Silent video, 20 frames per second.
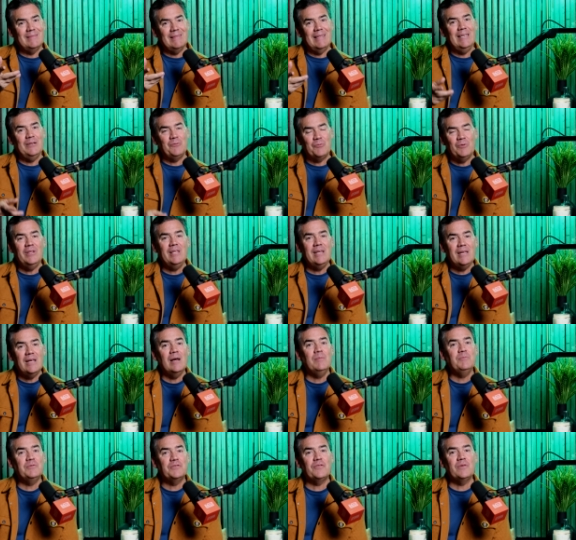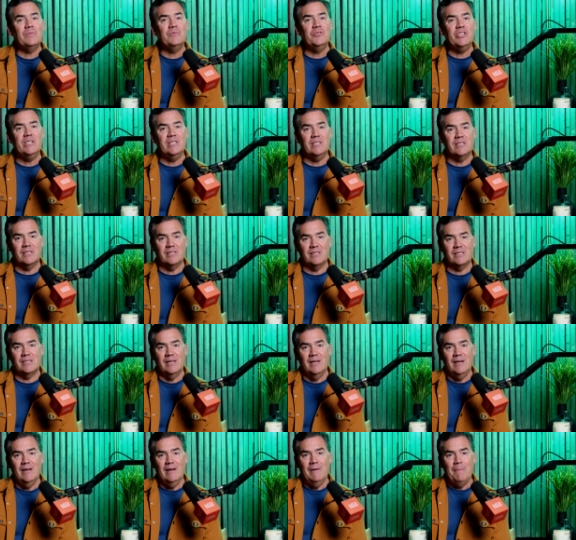it really comes from Jesus
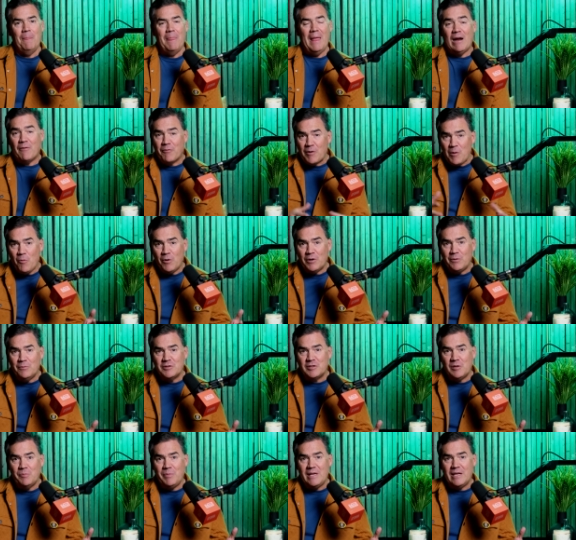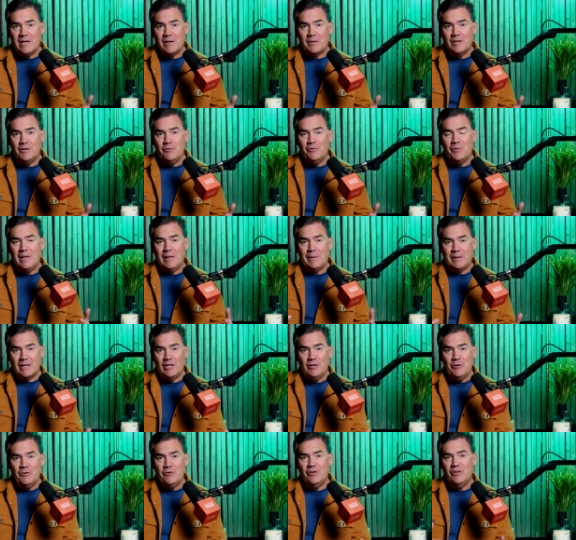everyone was to be conclu-
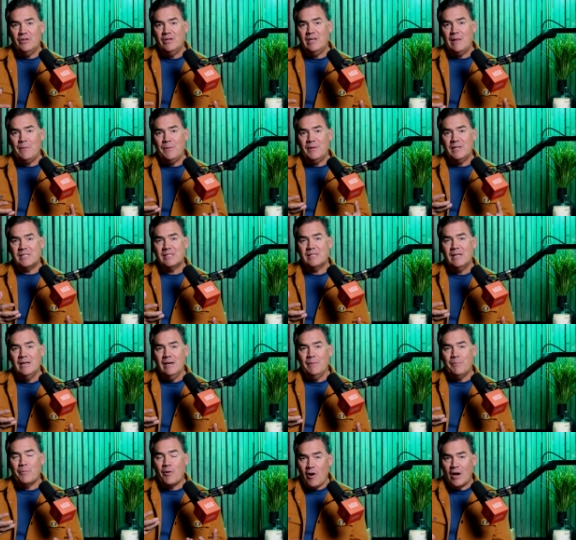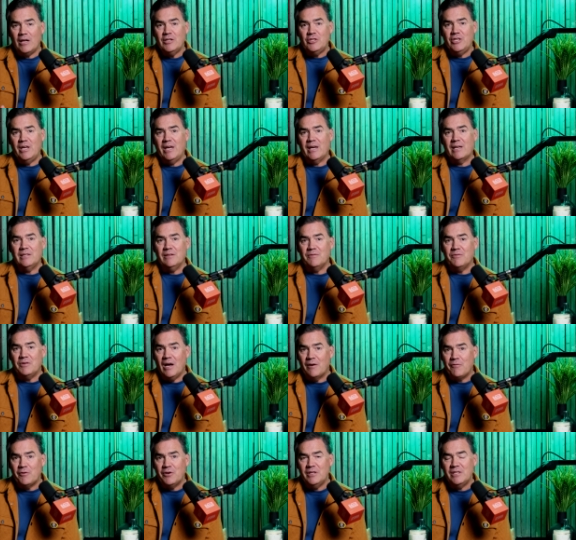included in this project of
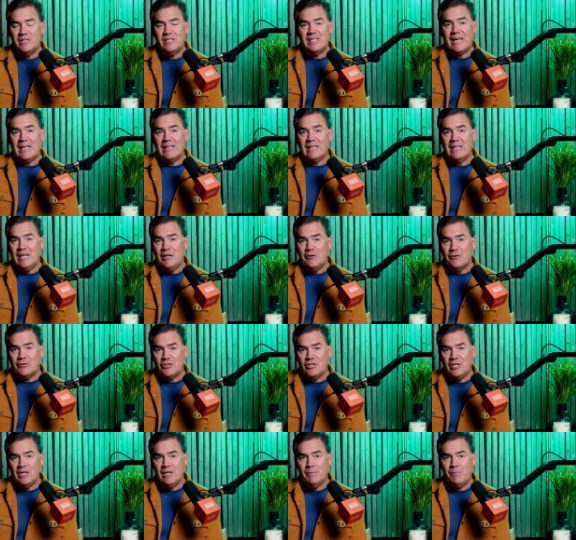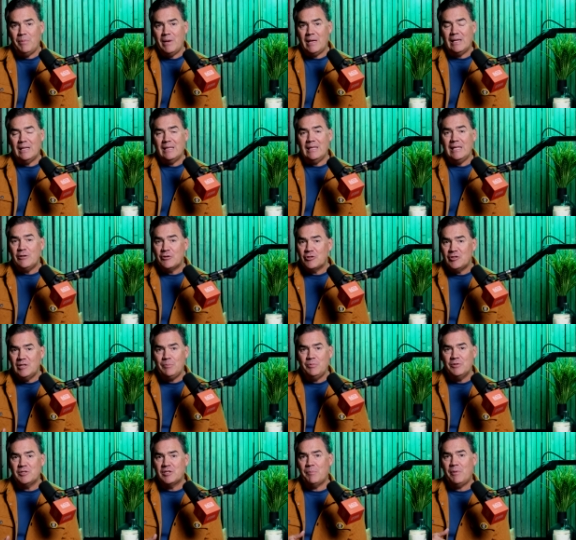governance and leadership. And
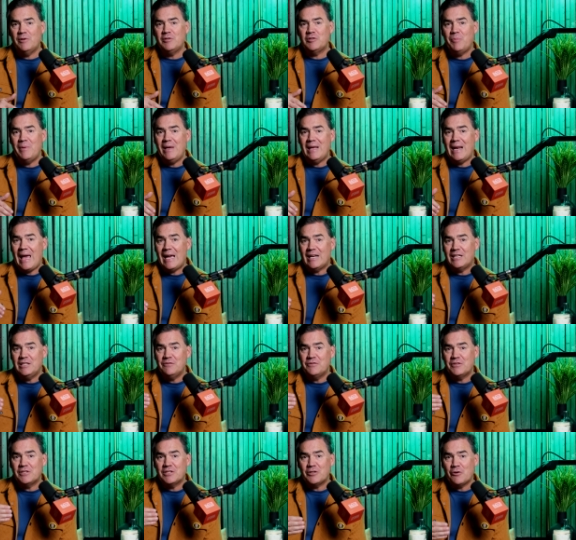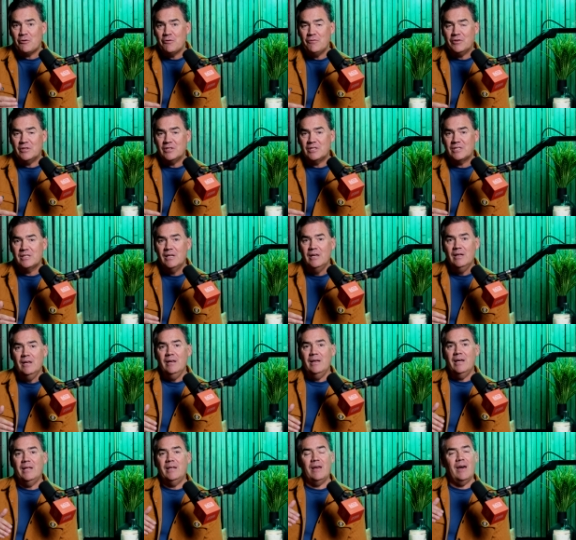leadership was supposed to be an act of service
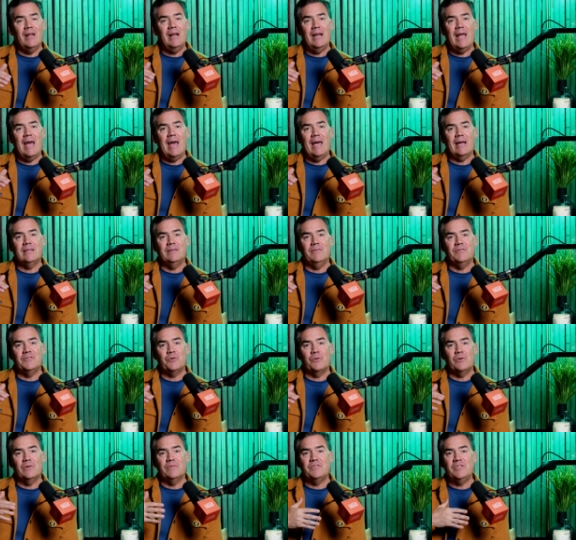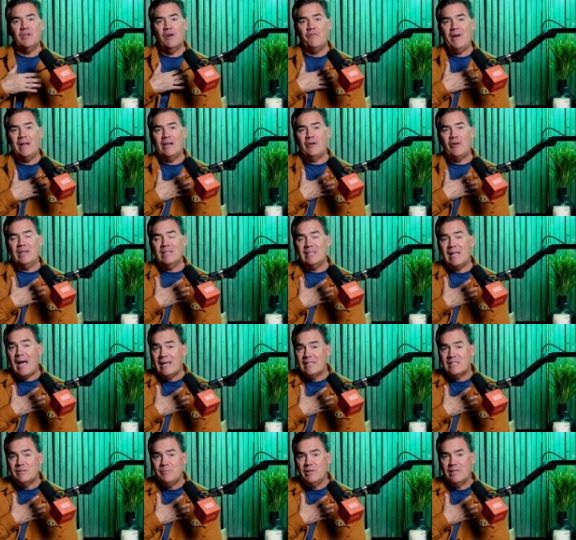and not an act of sort of self
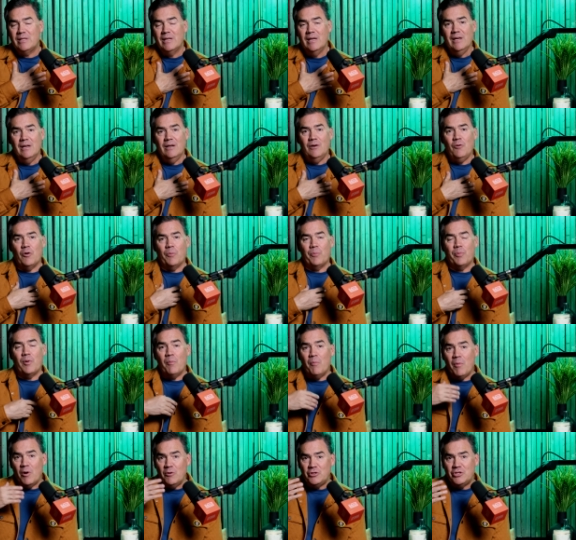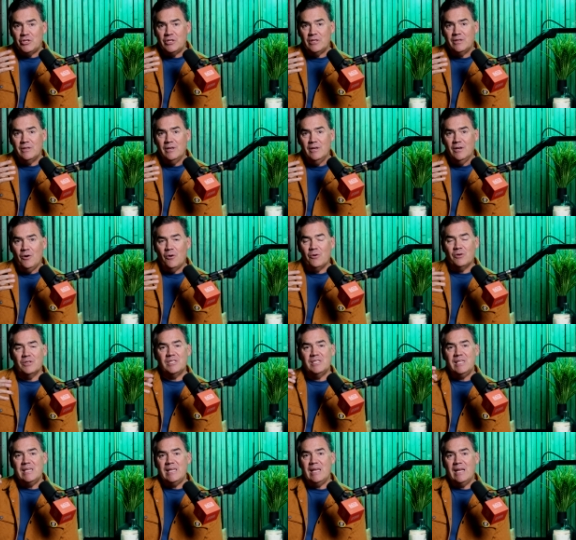aggrandizement or promotion or
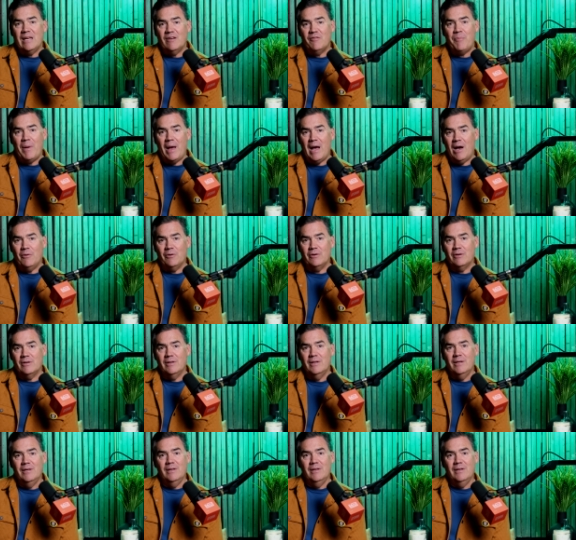seeking of power.